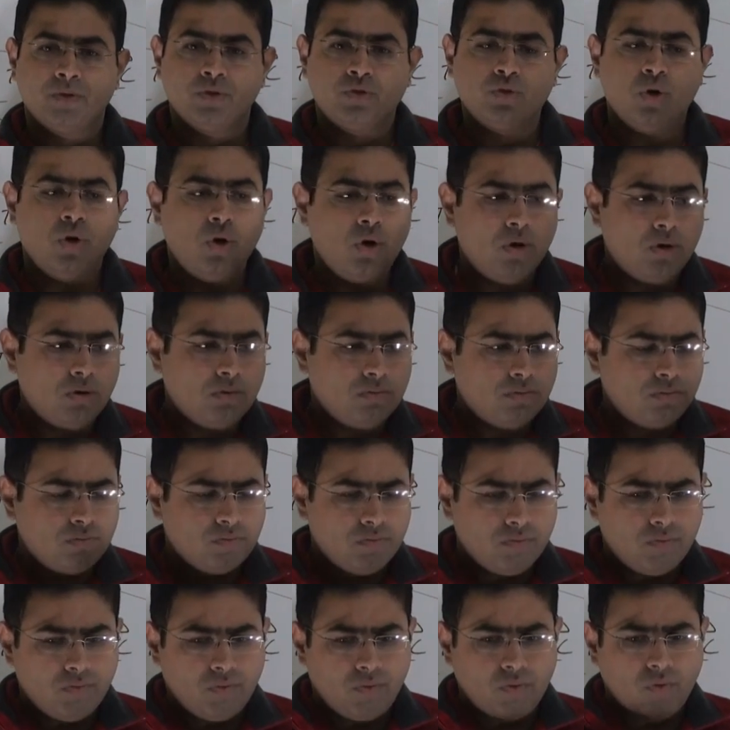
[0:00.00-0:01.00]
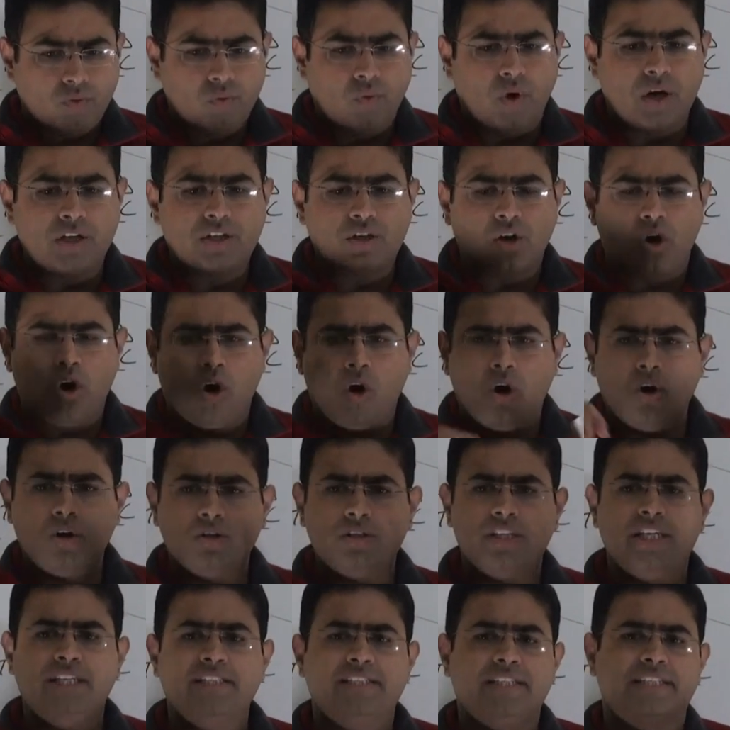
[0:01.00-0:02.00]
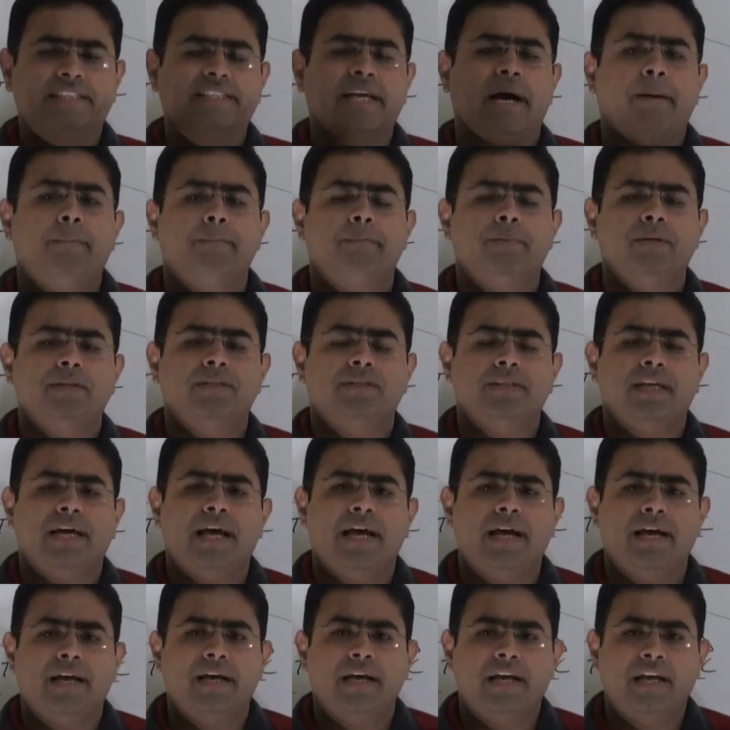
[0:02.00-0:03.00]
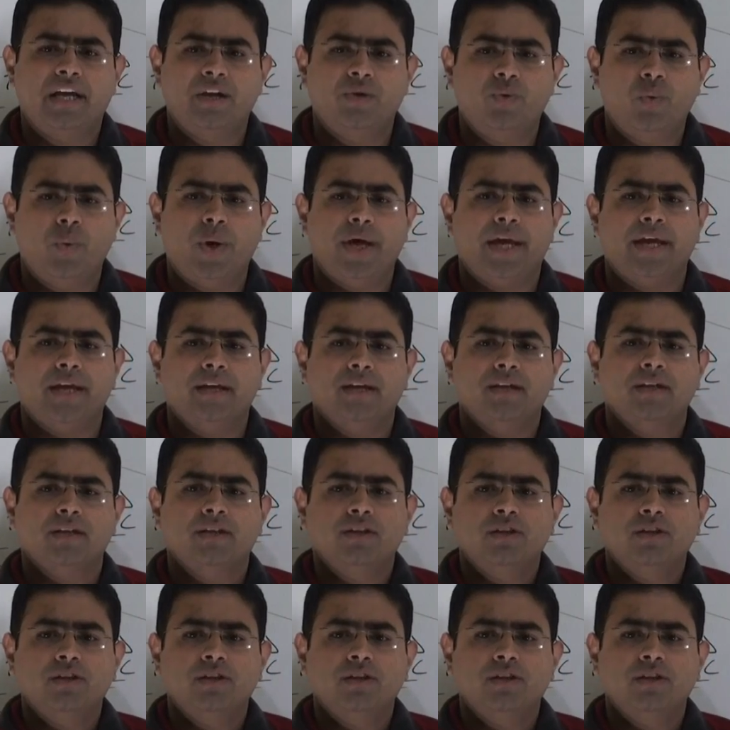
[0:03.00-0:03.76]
So what all these examples convey?